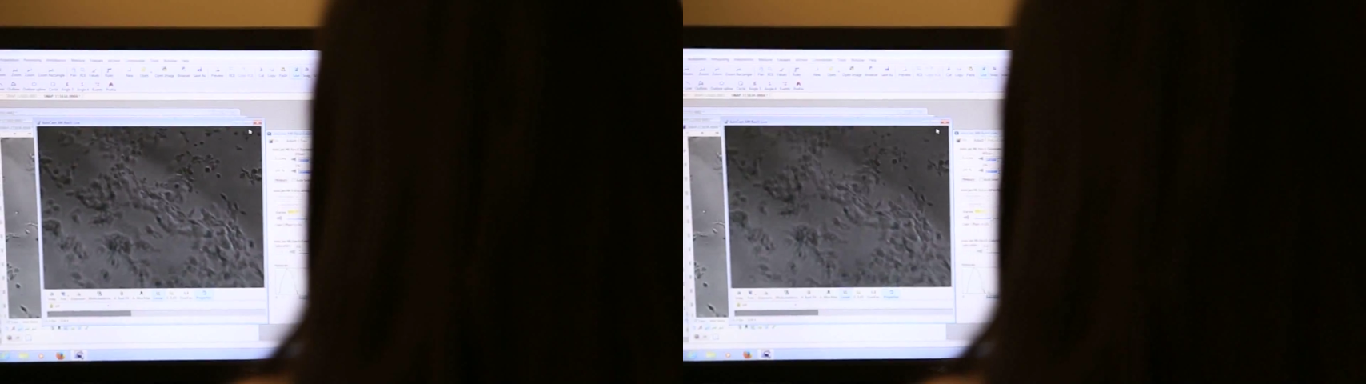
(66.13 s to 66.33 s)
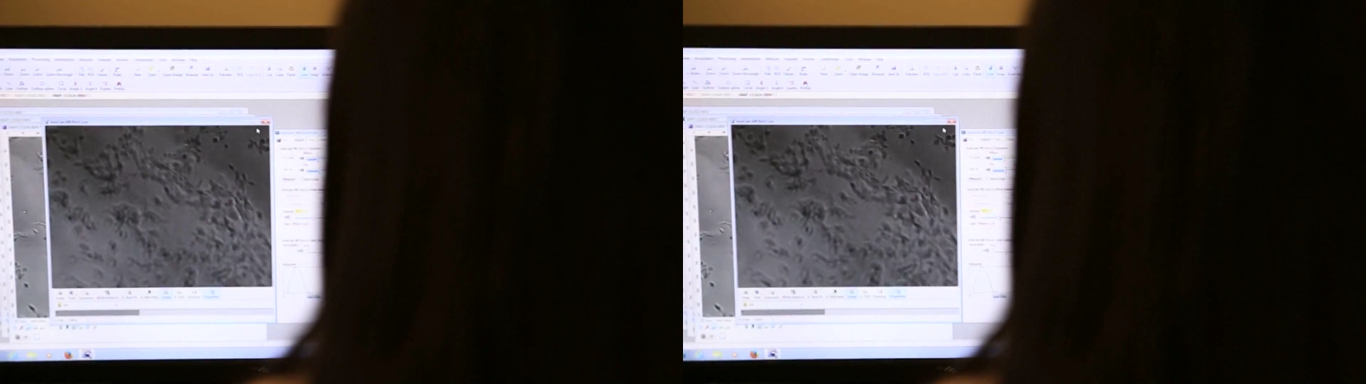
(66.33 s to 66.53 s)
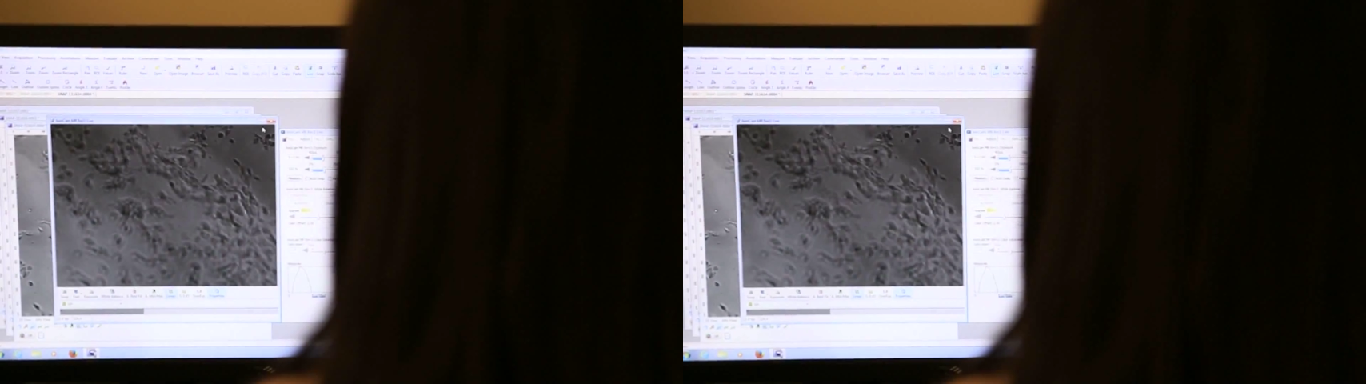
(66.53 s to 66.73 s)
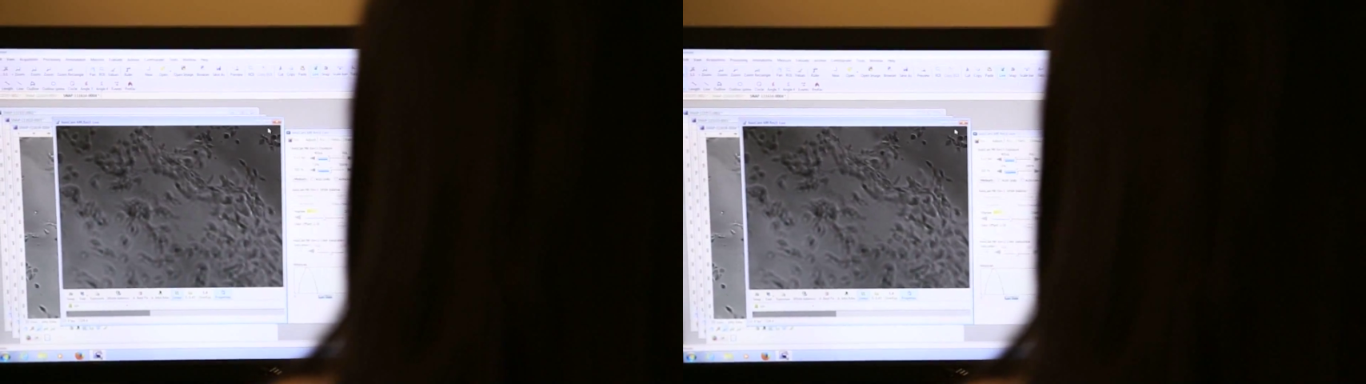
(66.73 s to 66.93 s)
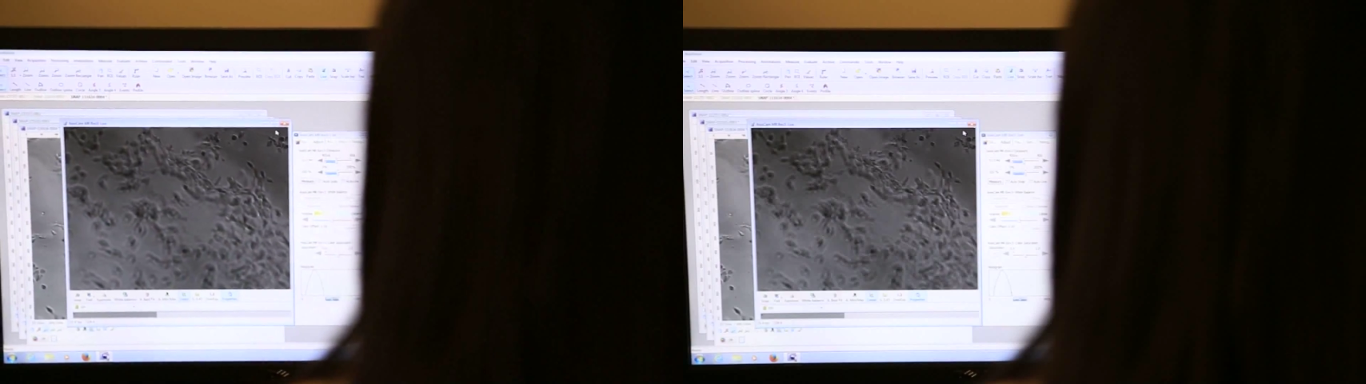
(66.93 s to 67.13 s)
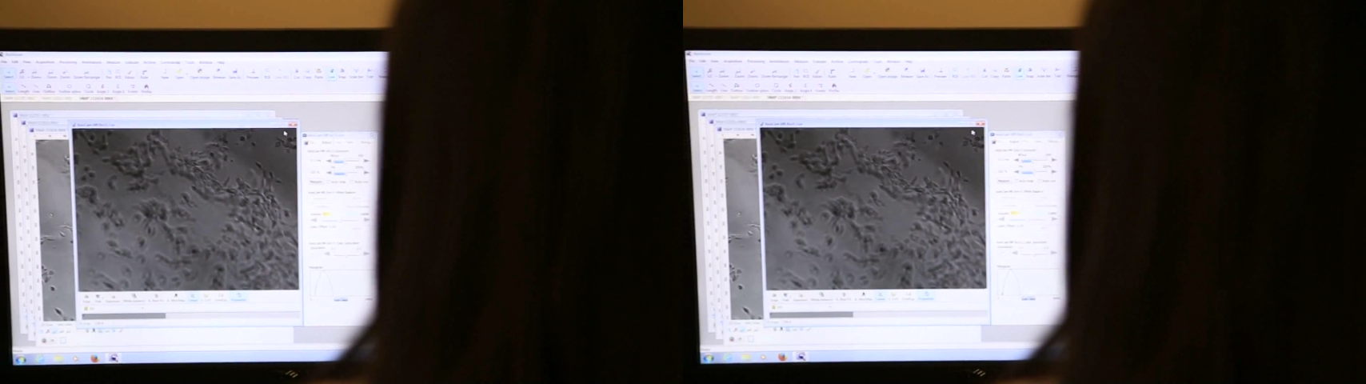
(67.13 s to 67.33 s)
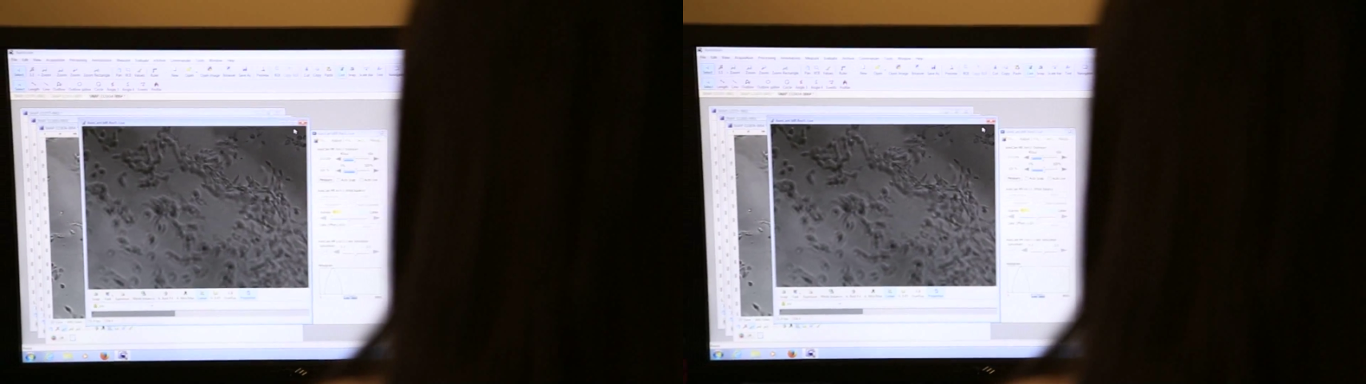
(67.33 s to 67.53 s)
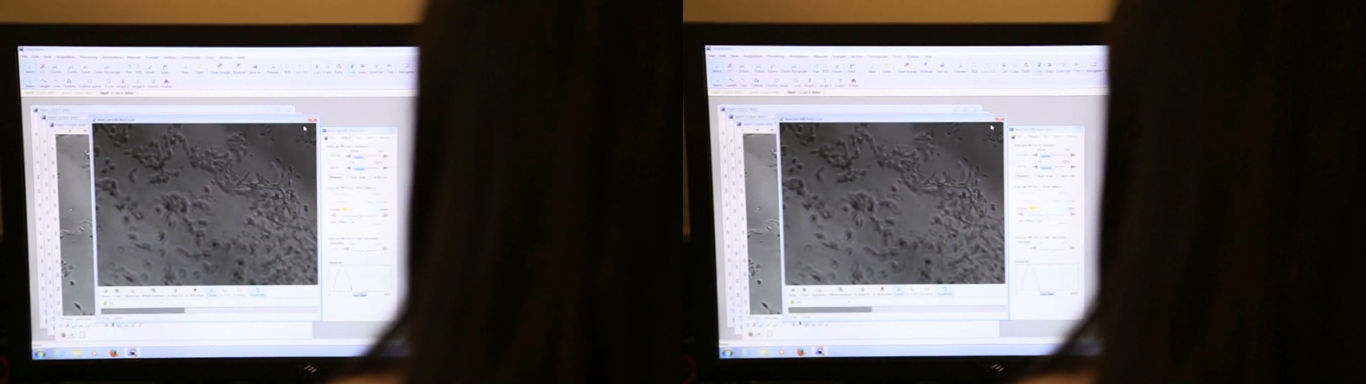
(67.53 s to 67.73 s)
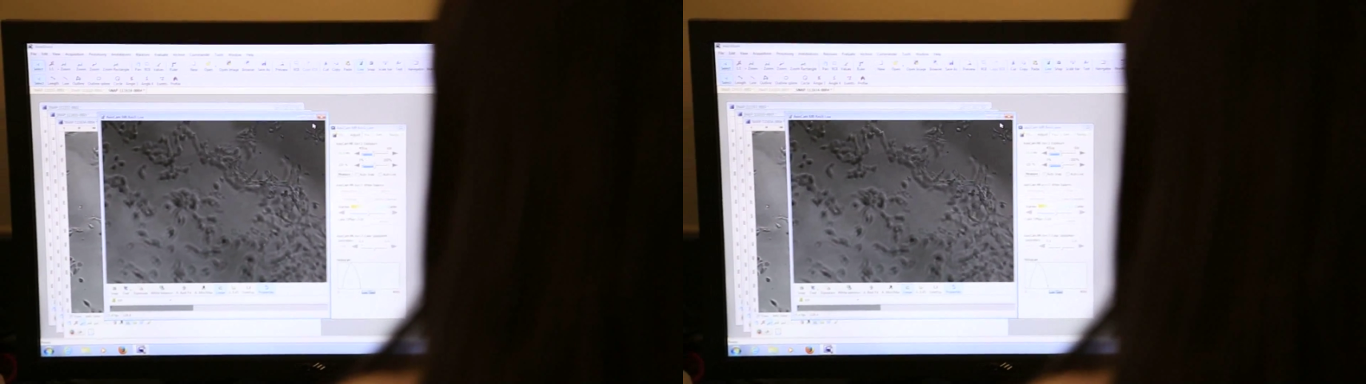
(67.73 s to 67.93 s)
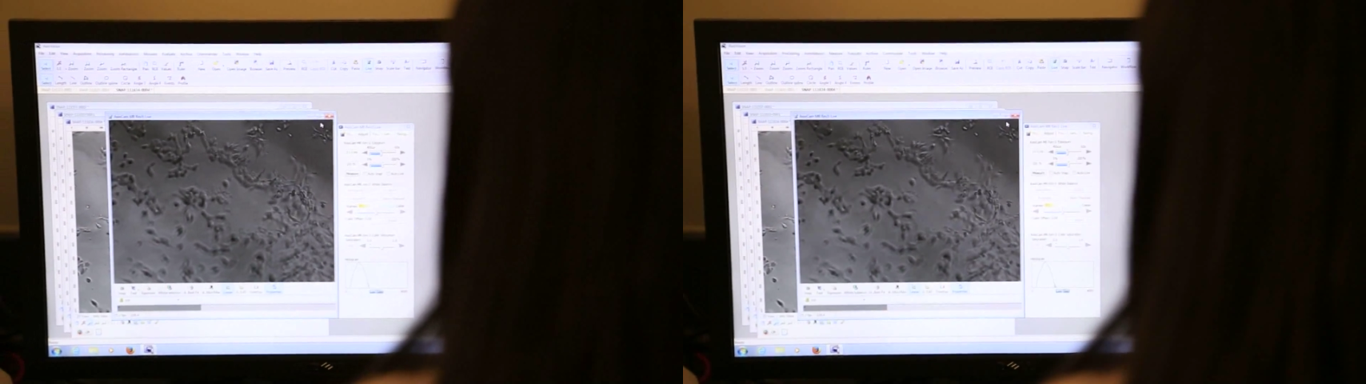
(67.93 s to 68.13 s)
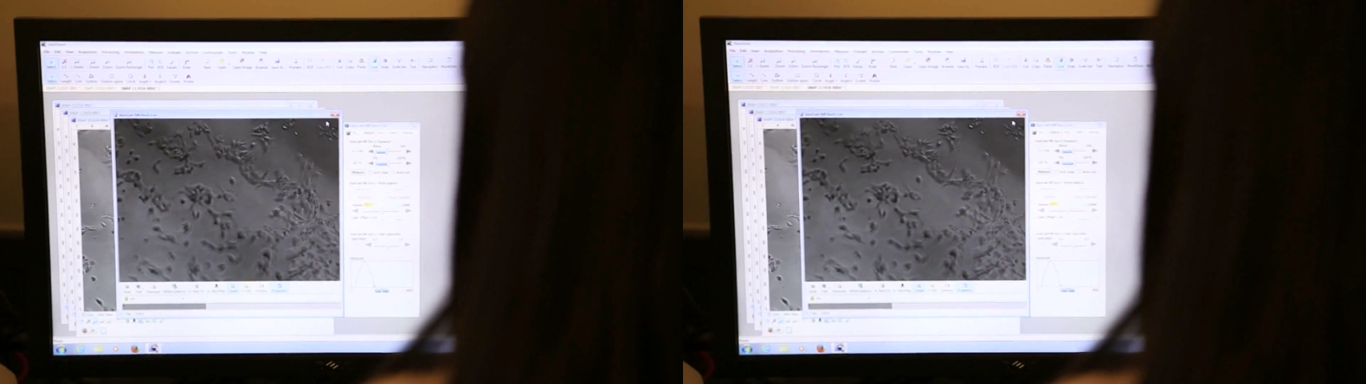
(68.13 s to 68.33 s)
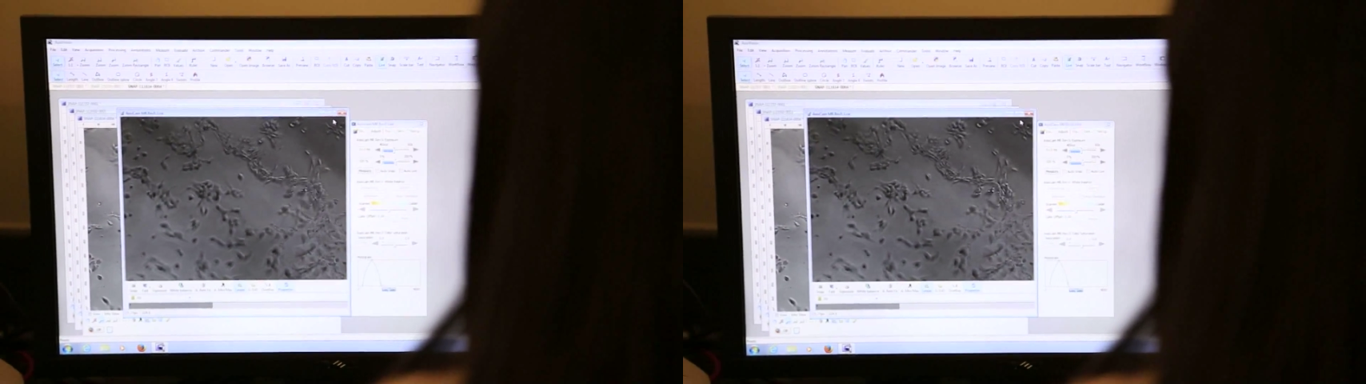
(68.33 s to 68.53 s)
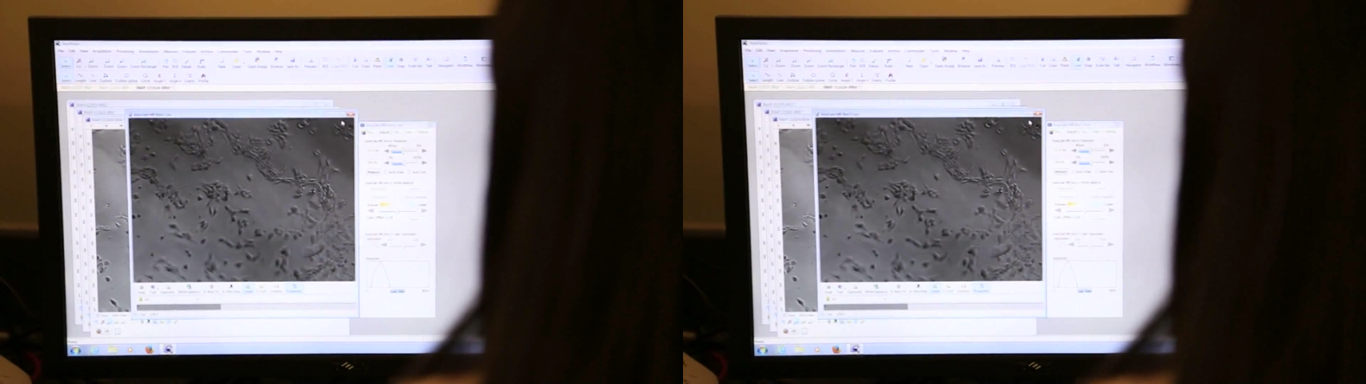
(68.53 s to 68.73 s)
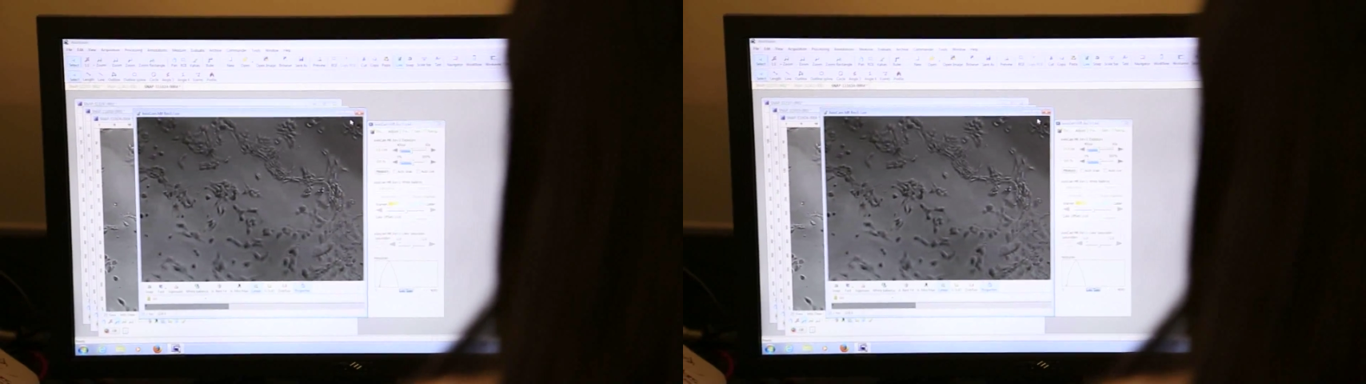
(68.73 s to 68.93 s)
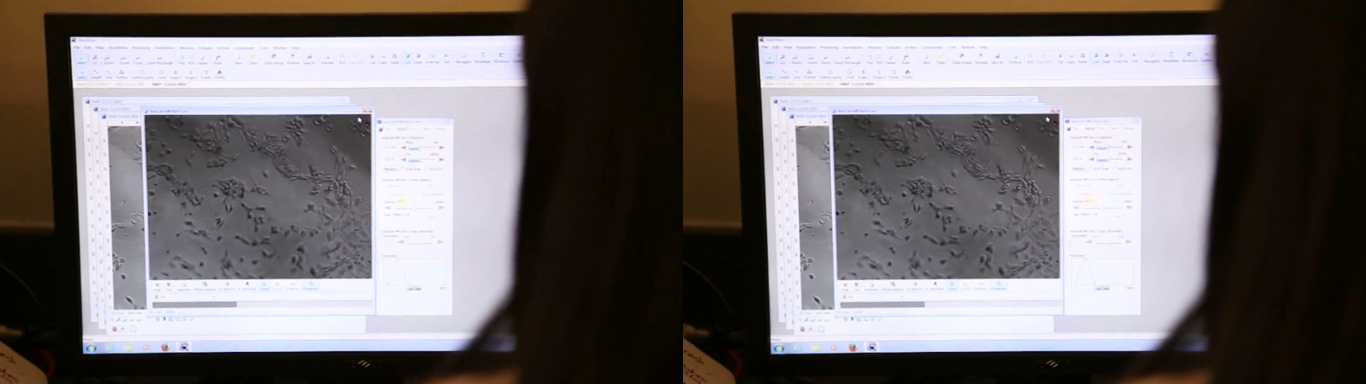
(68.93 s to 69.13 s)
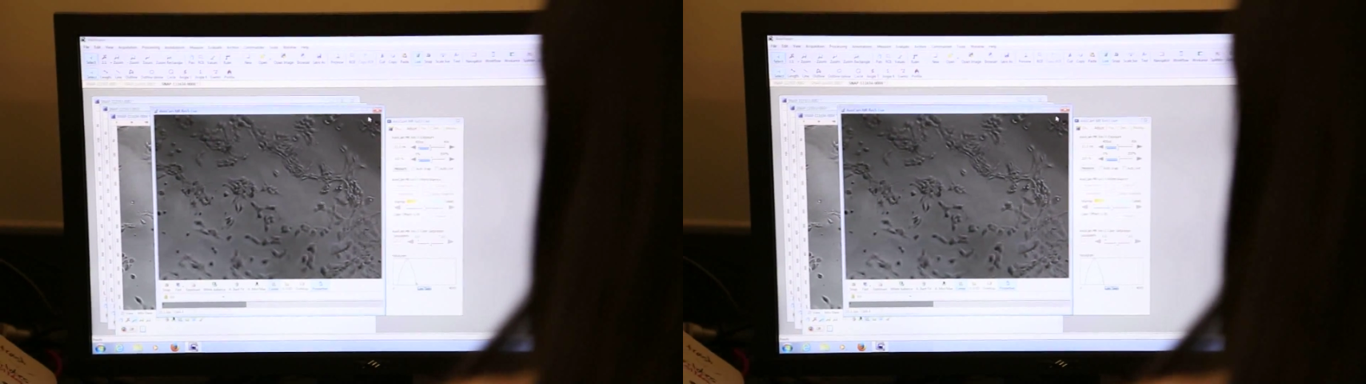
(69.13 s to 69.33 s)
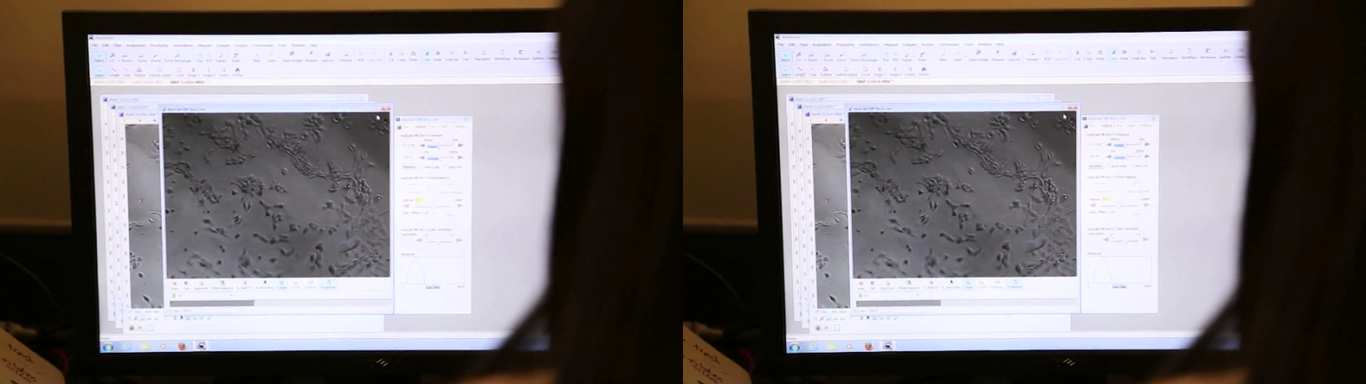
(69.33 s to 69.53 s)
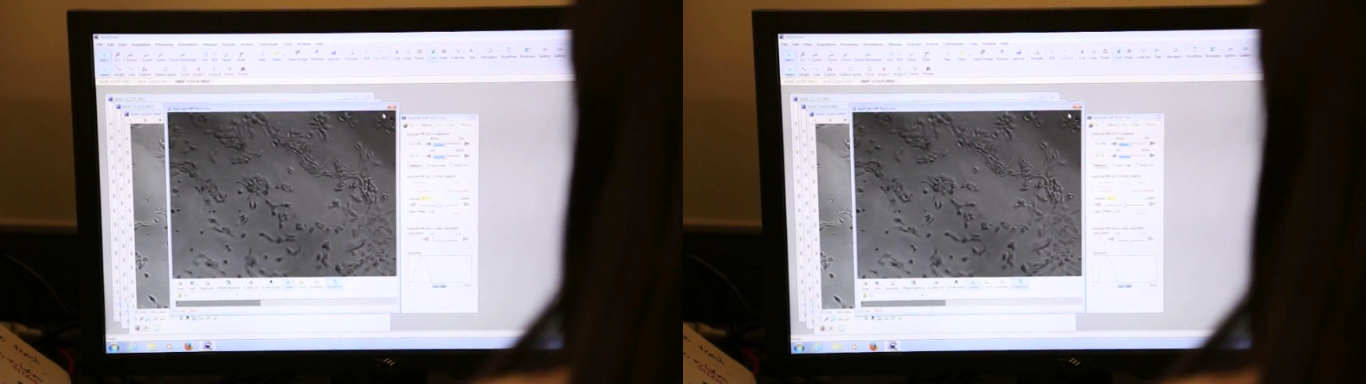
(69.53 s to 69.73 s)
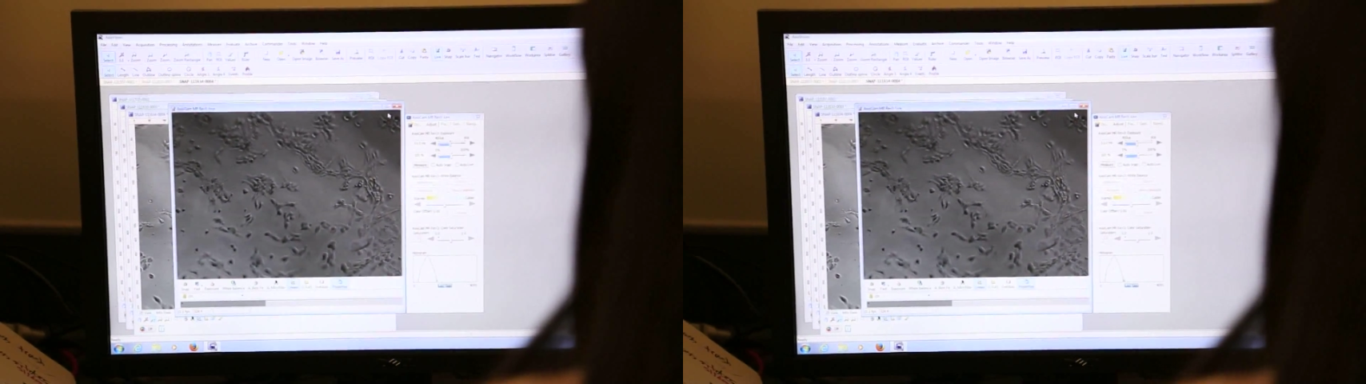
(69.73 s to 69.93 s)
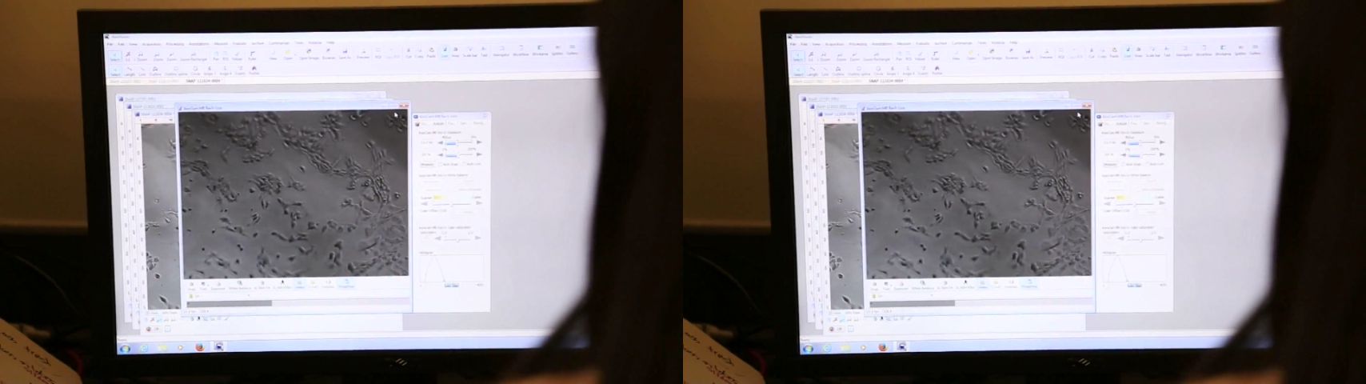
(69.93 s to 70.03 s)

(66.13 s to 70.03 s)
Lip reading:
(no speaker visible)